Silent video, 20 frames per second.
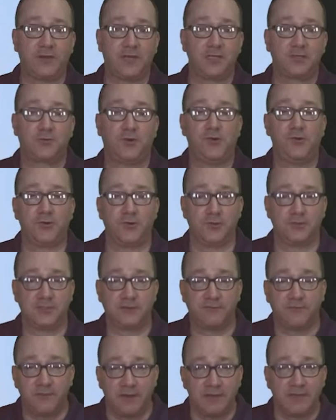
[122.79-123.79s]
controllers.
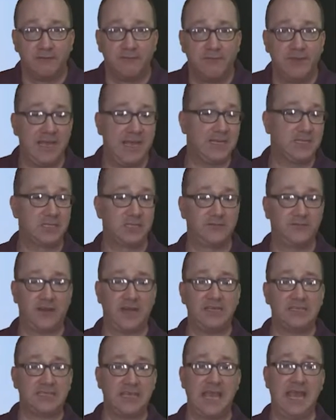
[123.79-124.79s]
If a vEdge
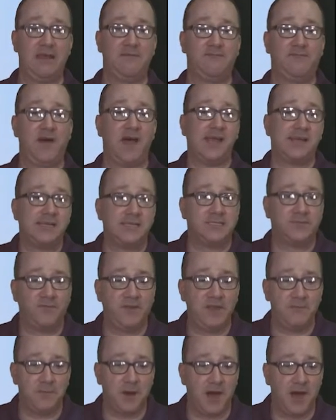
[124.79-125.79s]
device can't find its
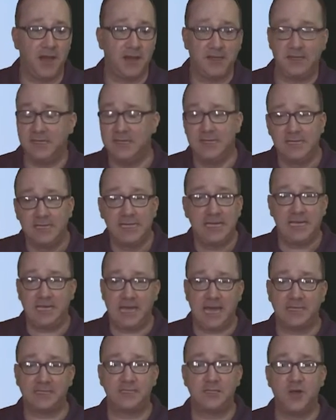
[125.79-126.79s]
vBond, it
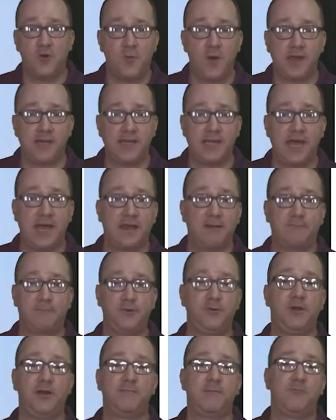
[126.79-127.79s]
has no idea how to
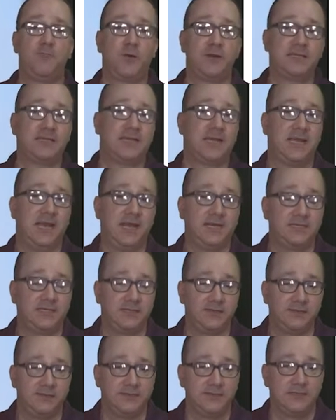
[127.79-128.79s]
boot up and what to connect
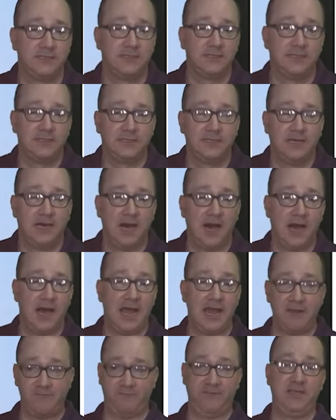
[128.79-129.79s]
to.
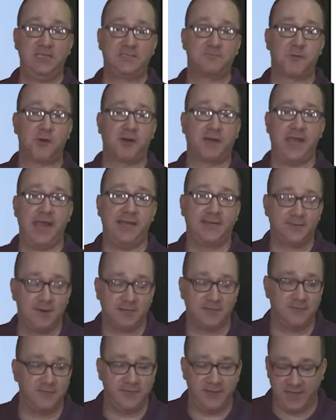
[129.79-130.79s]
And if vSmart can't
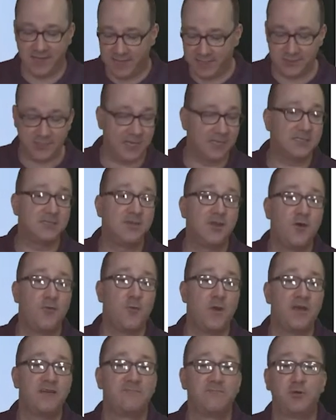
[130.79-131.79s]
talk to vEdge, it has no
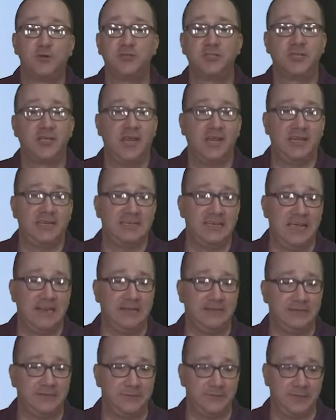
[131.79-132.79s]
way of pushing any
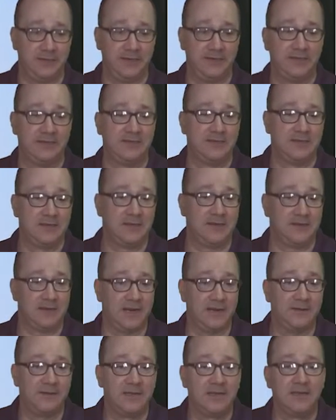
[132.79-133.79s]
data to it. All
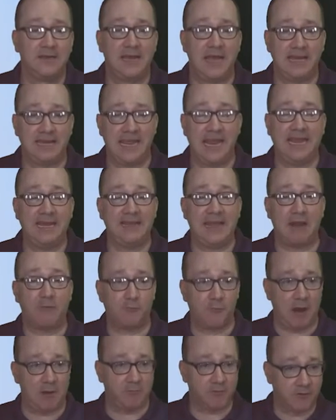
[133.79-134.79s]
right, and getting that
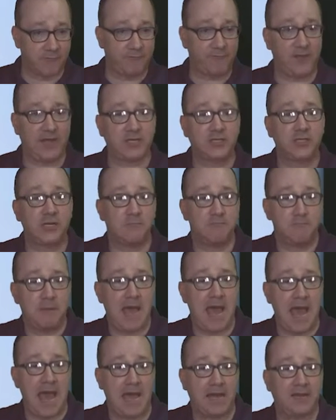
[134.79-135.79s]
route reflection
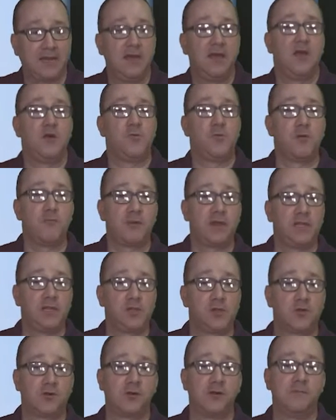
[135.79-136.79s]
back when we
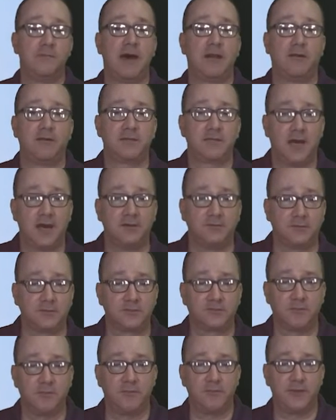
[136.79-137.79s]
learn about our
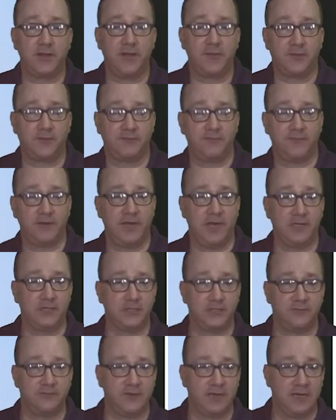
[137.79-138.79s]
tunnels from the other
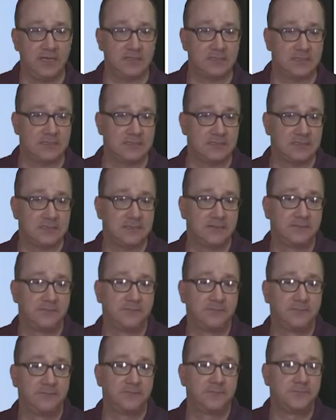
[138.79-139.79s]
vEdge devices.
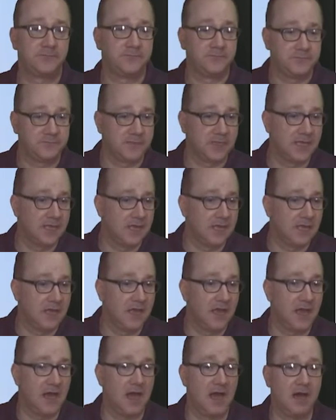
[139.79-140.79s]

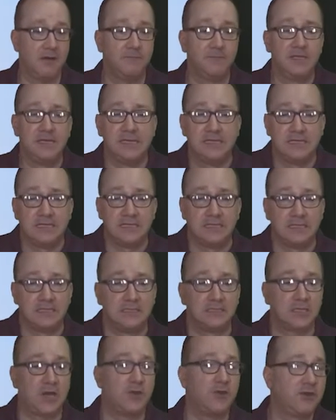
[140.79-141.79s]

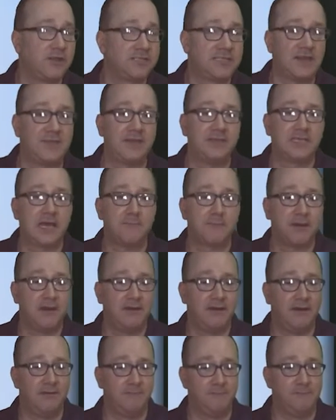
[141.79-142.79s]
So you can set these up in
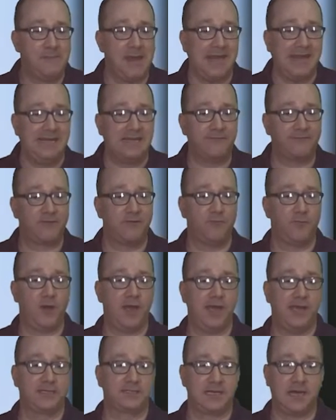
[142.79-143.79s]
many different
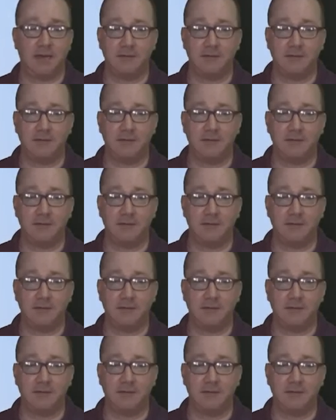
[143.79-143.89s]
ways.